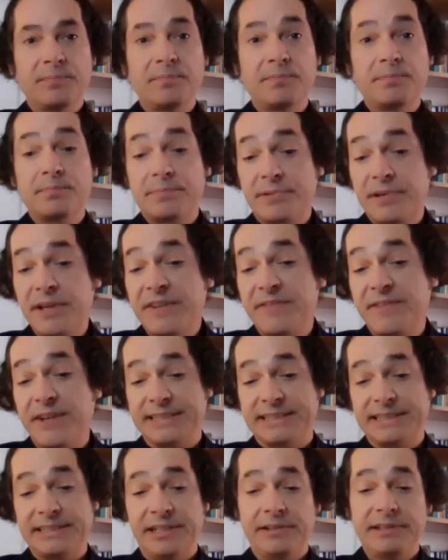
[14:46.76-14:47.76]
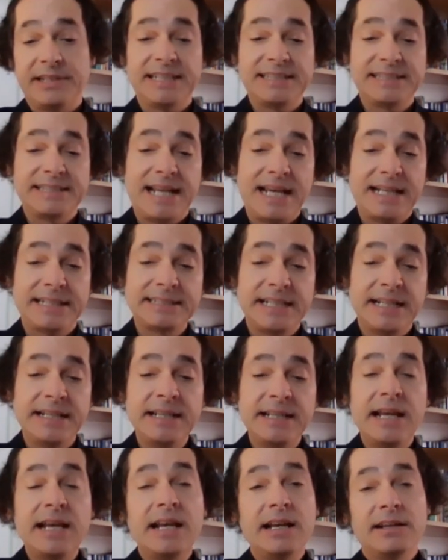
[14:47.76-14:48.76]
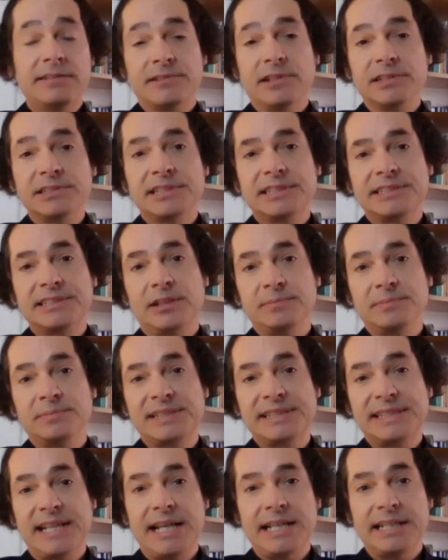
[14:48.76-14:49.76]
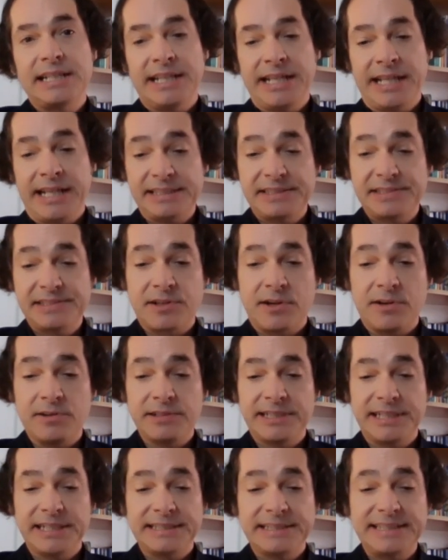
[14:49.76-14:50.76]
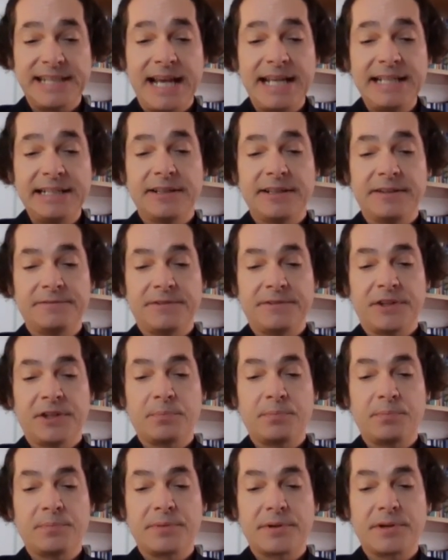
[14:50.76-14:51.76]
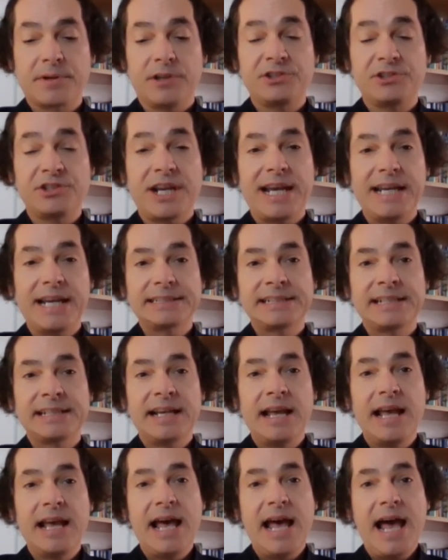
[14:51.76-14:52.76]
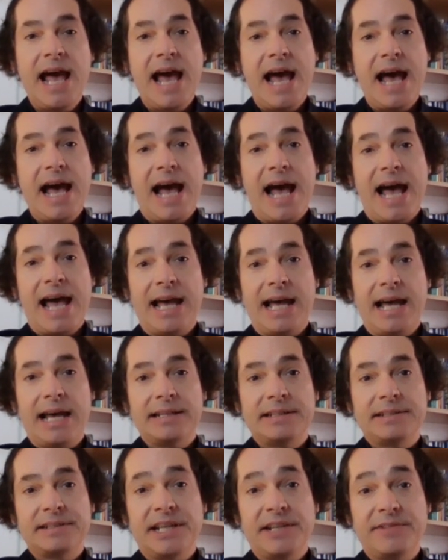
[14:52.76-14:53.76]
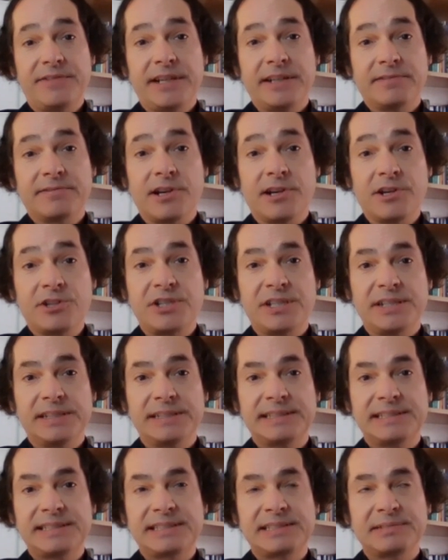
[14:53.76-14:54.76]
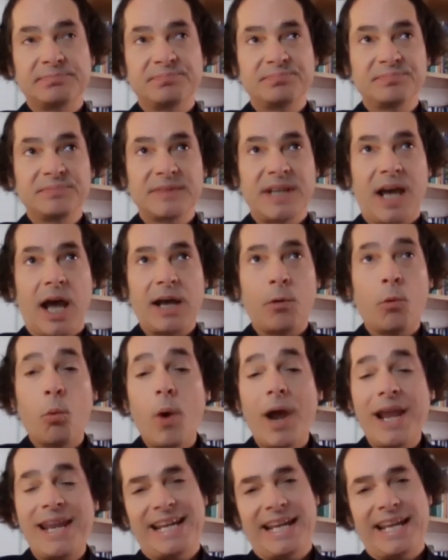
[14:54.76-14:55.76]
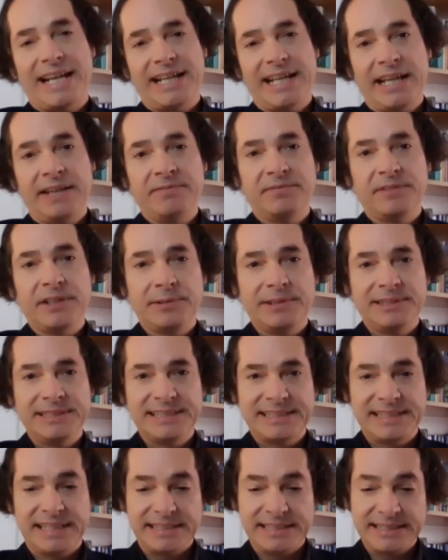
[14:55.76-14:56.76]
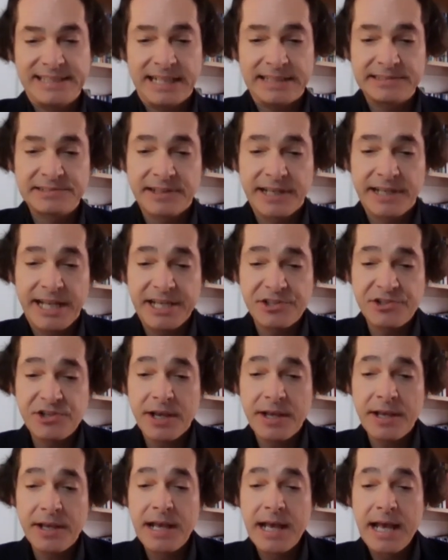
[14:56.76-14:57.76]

previous nuclear sector, Rosatom's certainly a strong contender for the project, and giving Russia's waning influence in Central Asia,